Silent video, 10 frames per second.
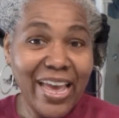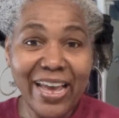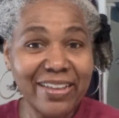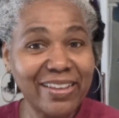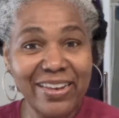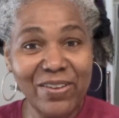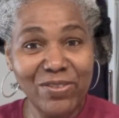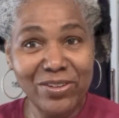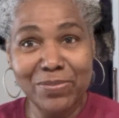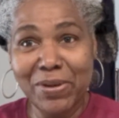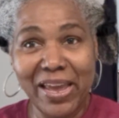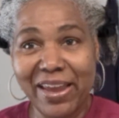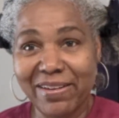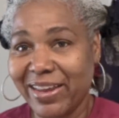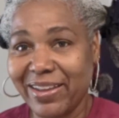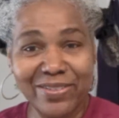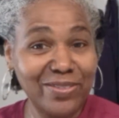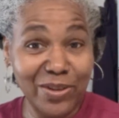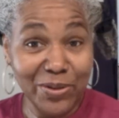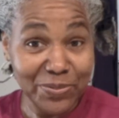because I never took my hair down.
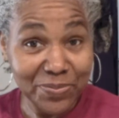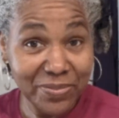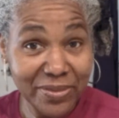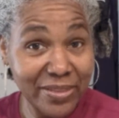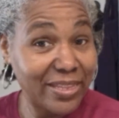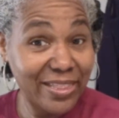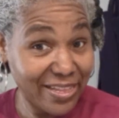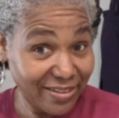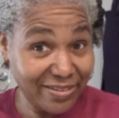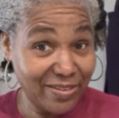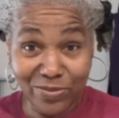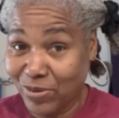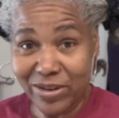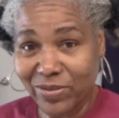So this is what